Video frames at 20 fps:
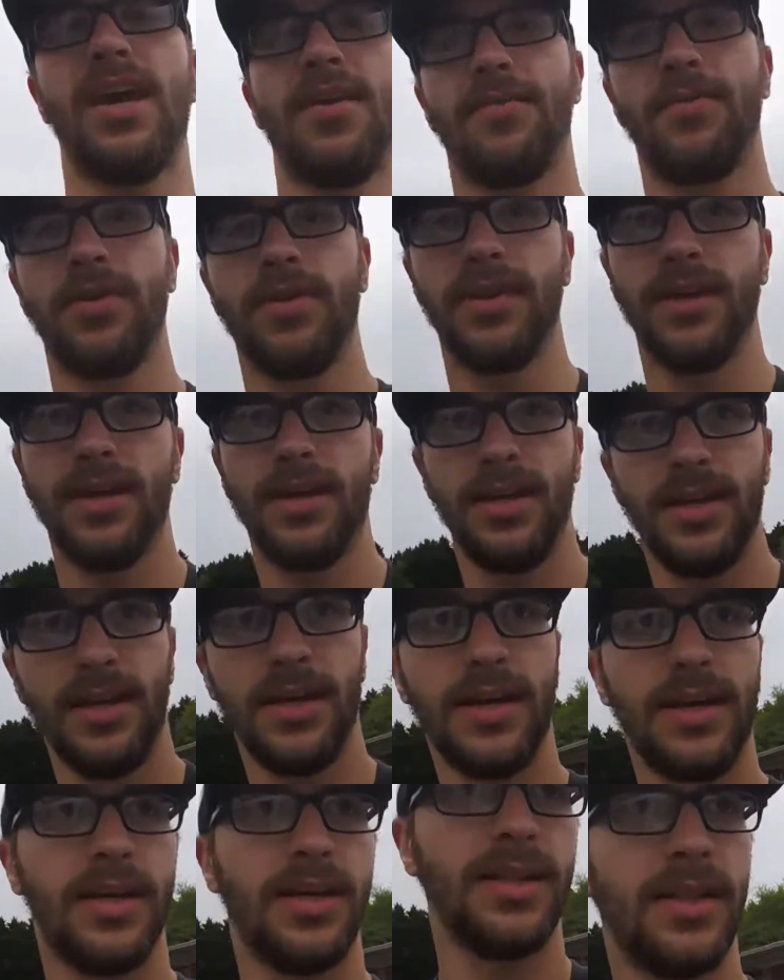everything
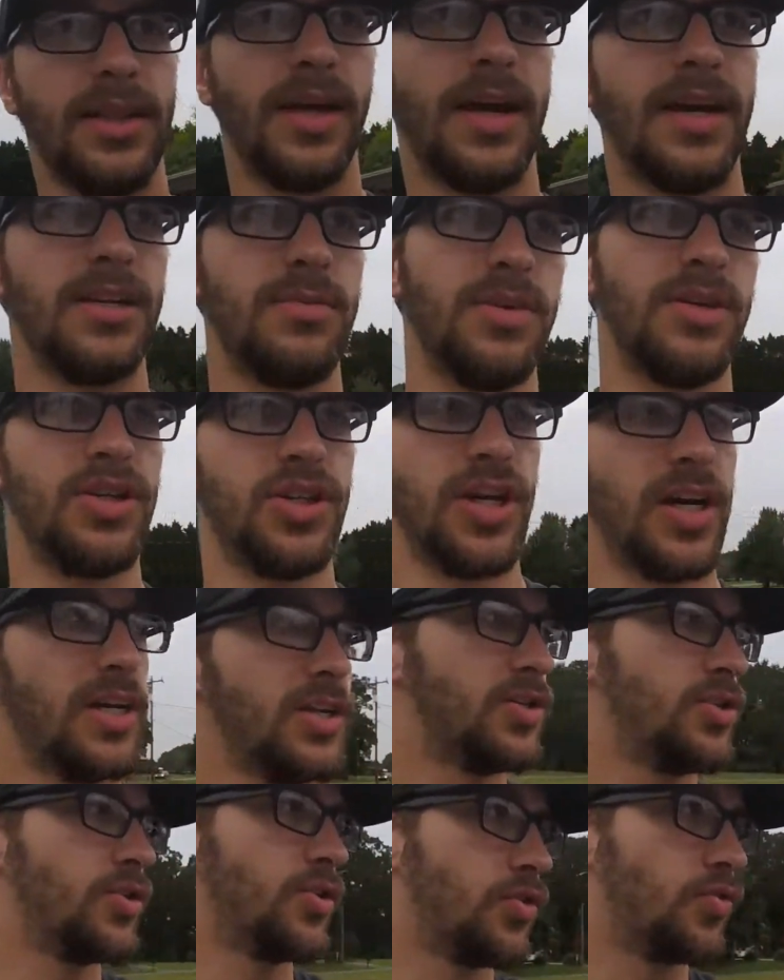that has been
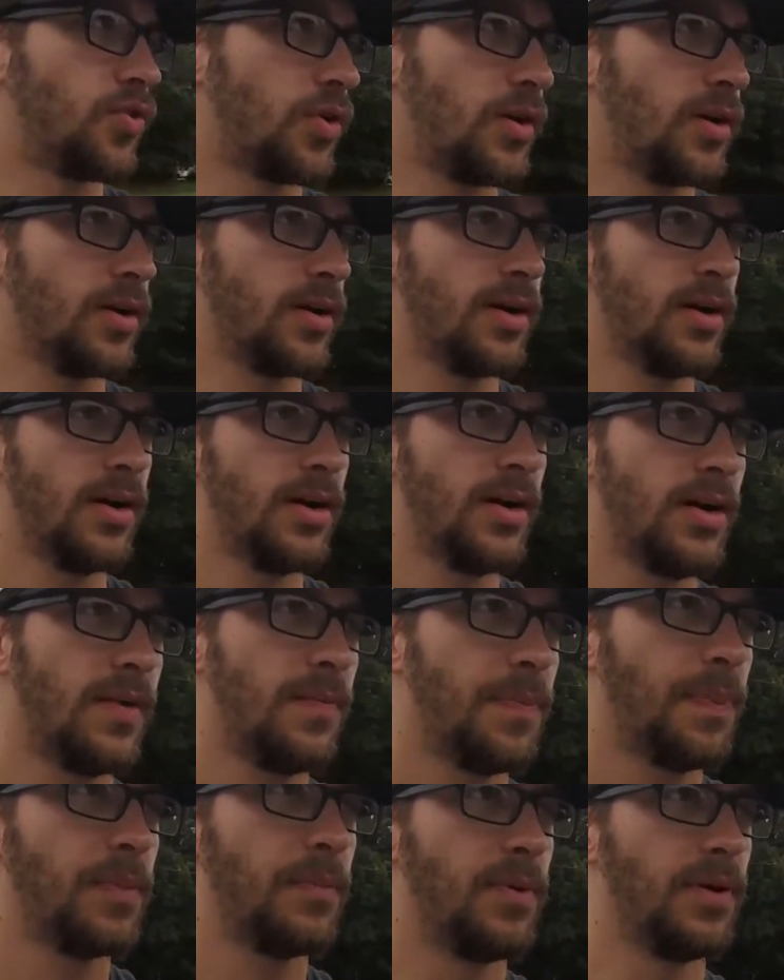changed to the truck,
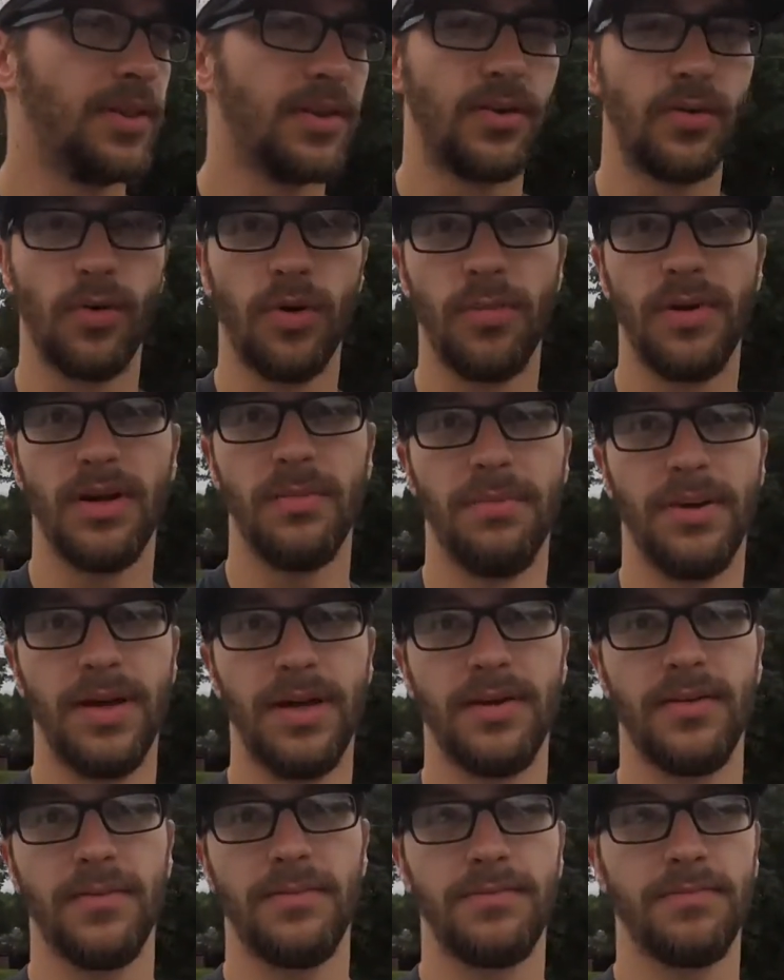but there will be a big
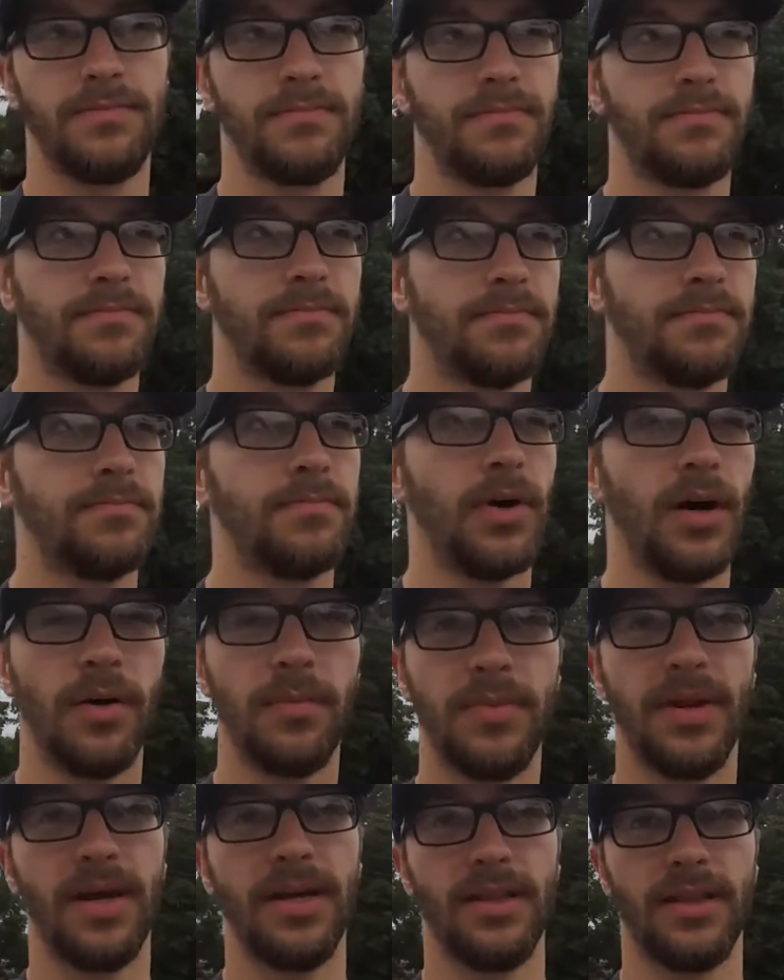
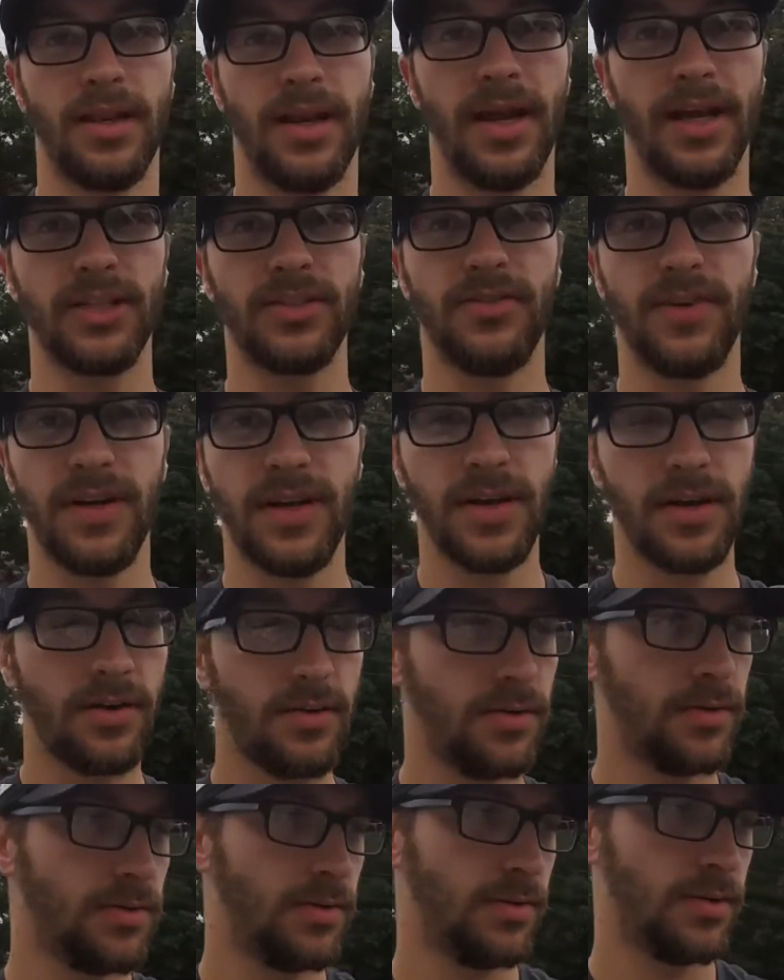update in the next video.
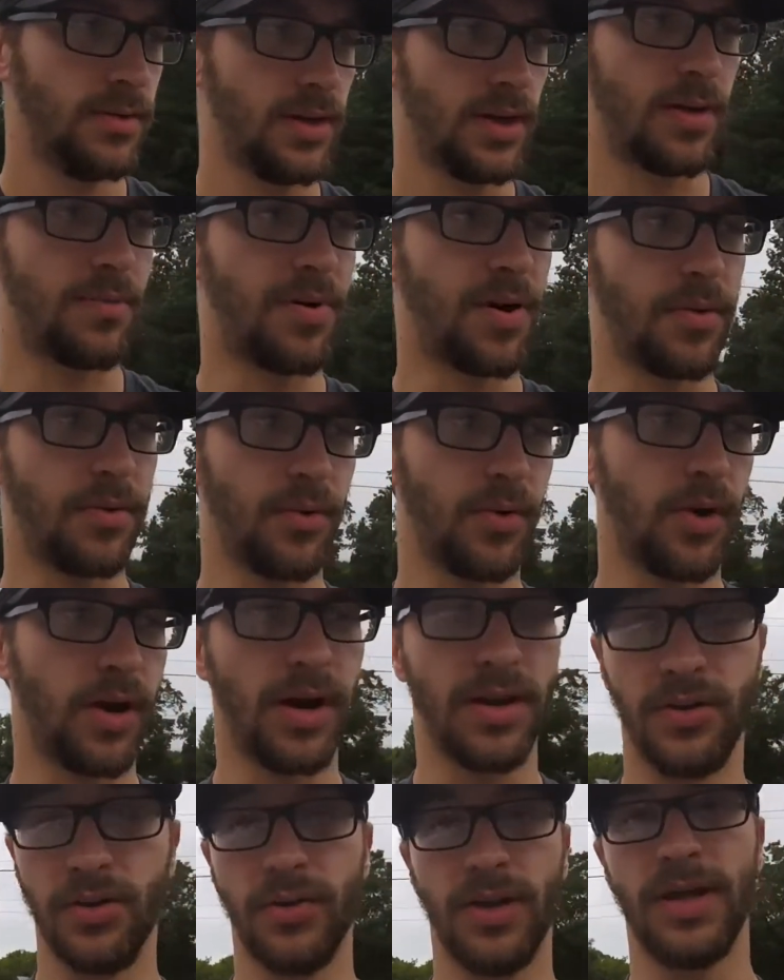I'm probably gonna go ahead
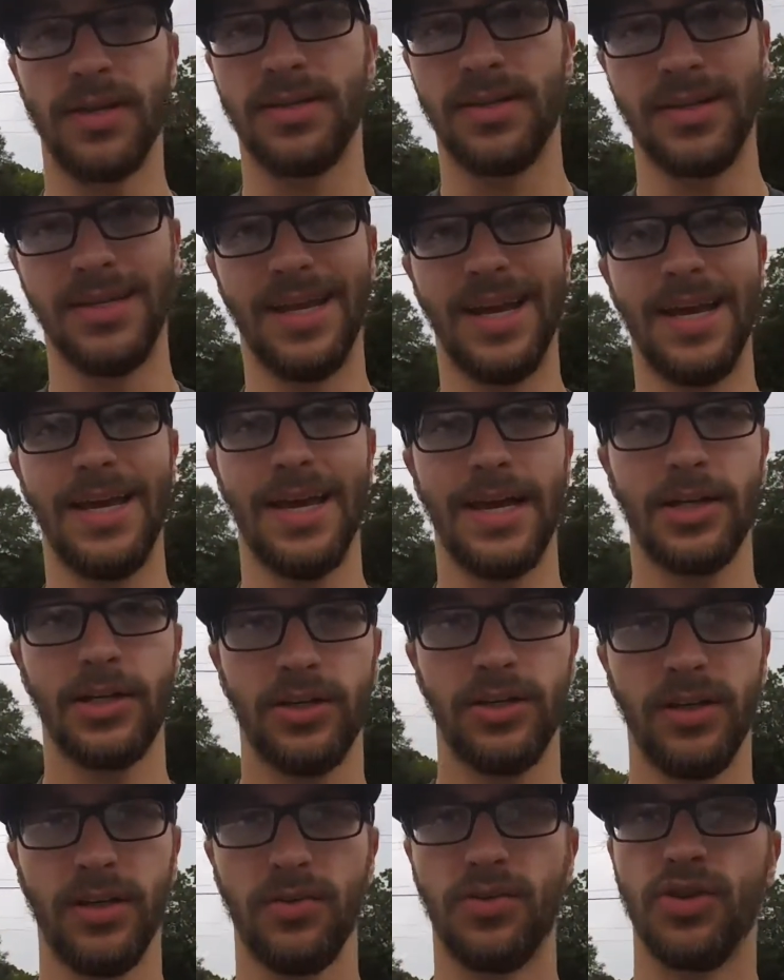and do that today.
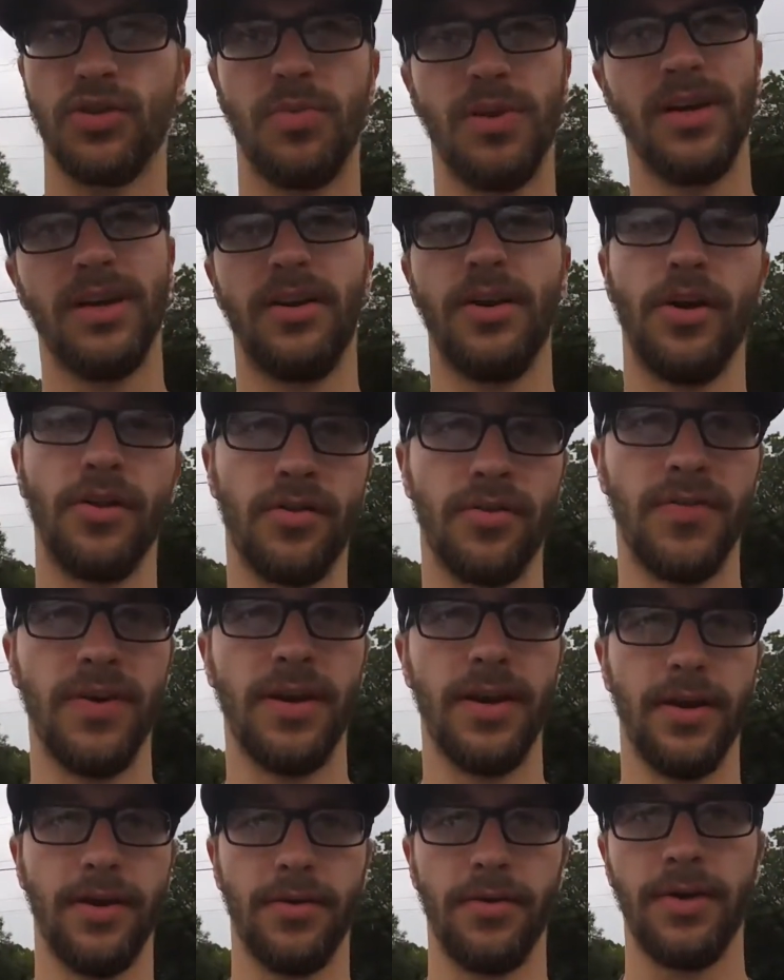Actually, it'll just be in another
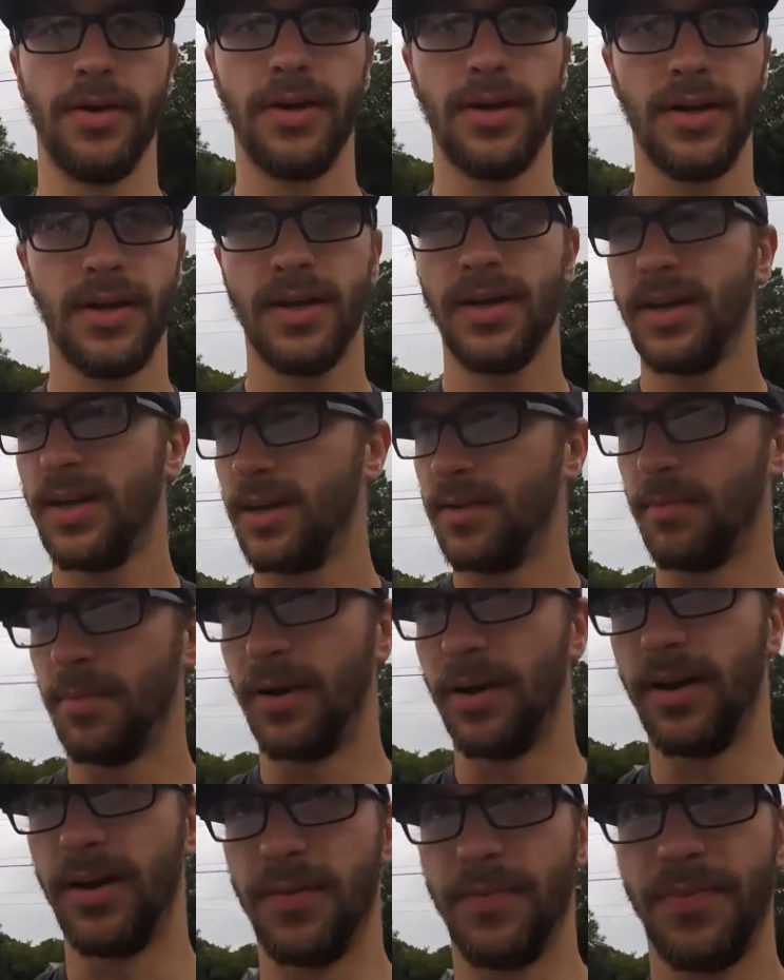video.
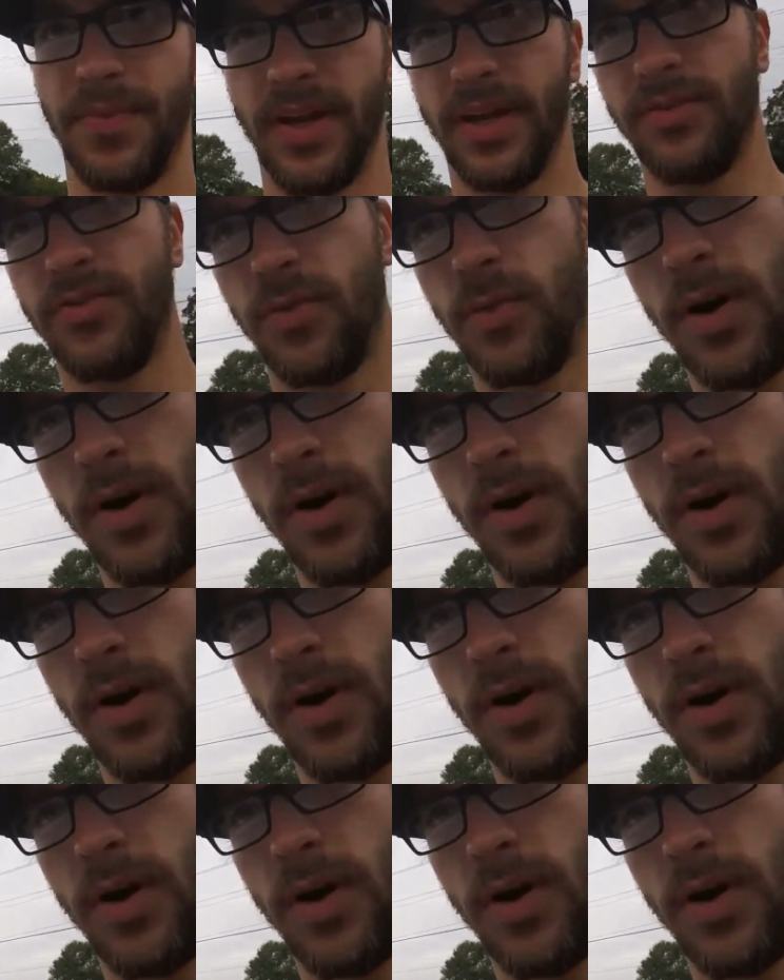But thanks for